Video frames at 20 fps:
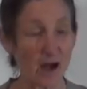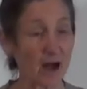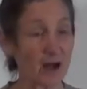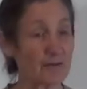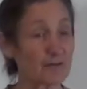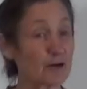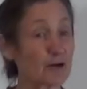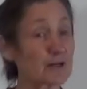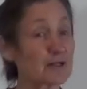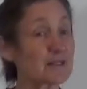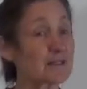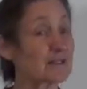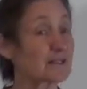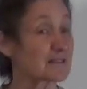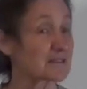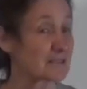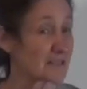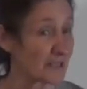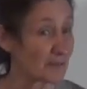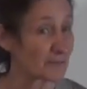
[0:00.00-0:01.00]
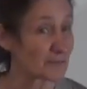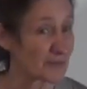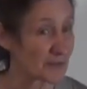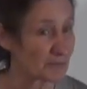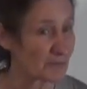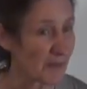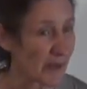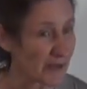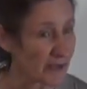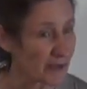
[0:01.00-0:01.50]
I've got a little tip
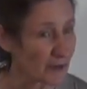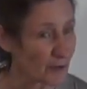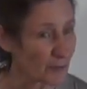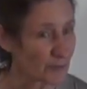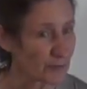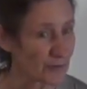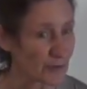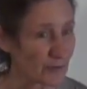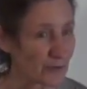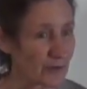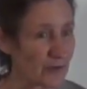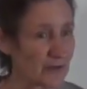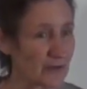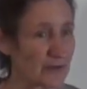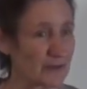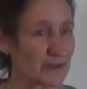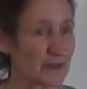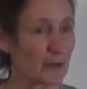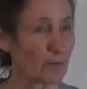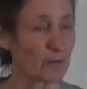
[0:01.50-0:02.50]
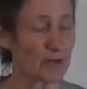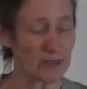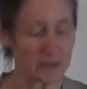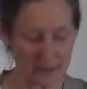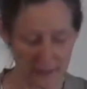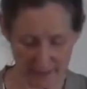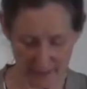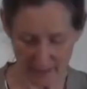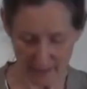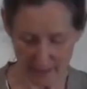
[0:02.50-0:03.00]
that may help you. Now, when
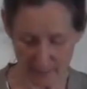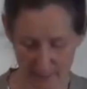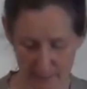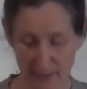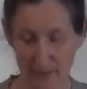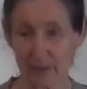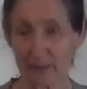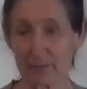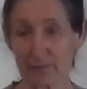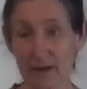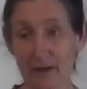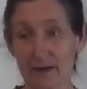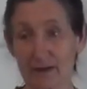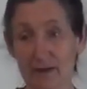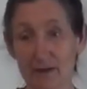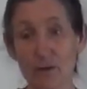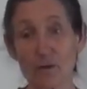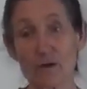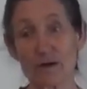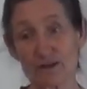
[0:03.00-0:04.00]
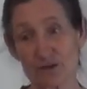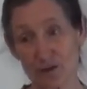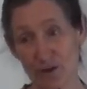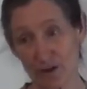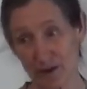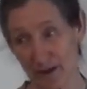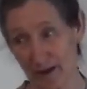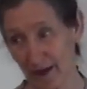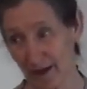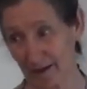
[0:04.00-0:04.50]
you're camping, you've nearly always
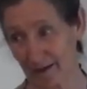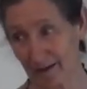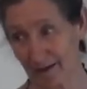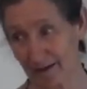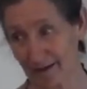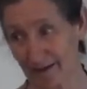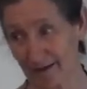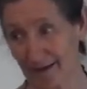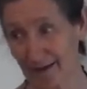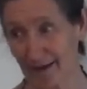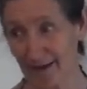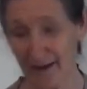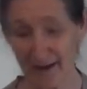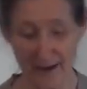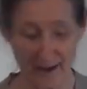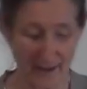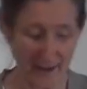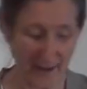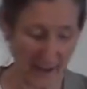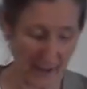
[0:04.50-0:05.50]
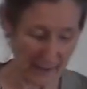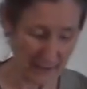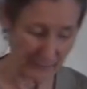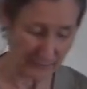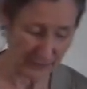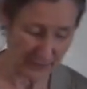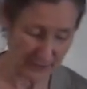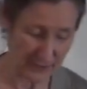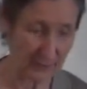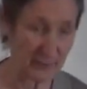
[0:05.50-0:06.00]
got an onion, and
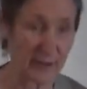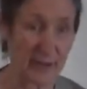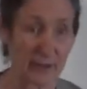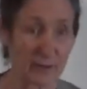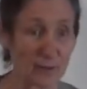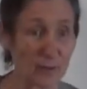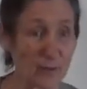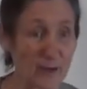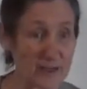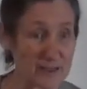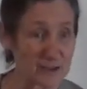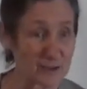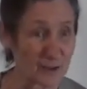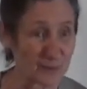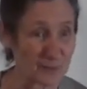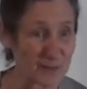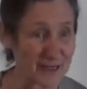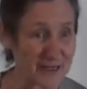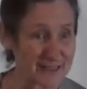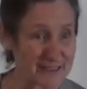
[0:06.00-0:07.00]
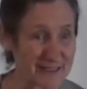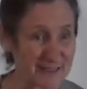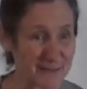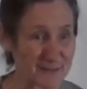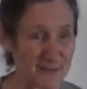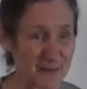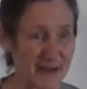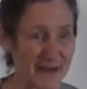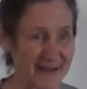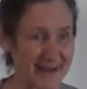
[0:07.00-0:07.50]
you've just about always got
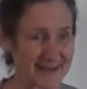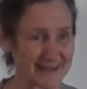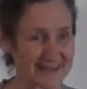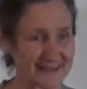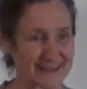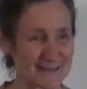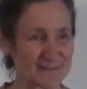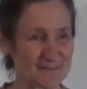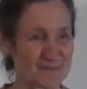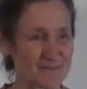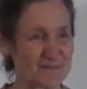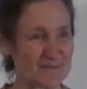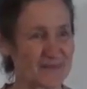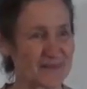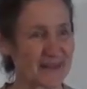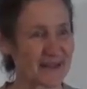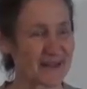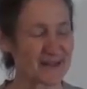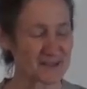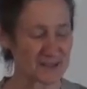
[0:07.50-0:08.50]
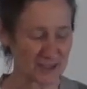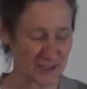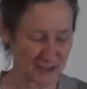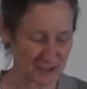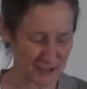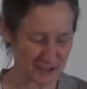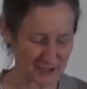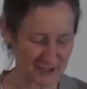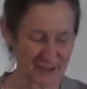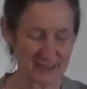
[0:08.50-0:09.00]
plastic bags and say
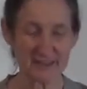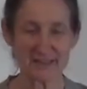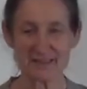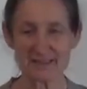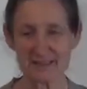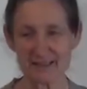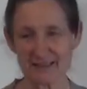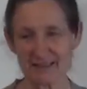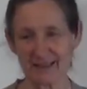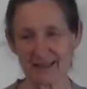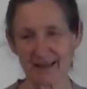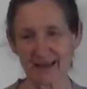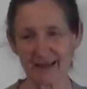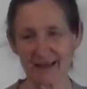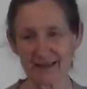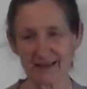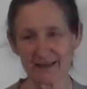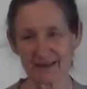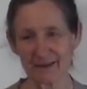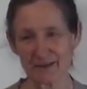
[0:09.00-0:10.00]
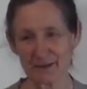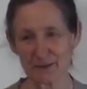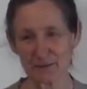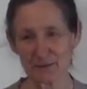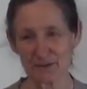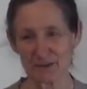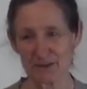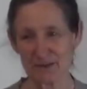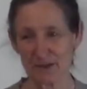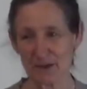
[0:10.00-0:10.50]
she did it to the lady who
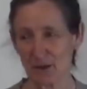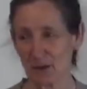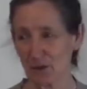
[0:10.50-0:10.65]
was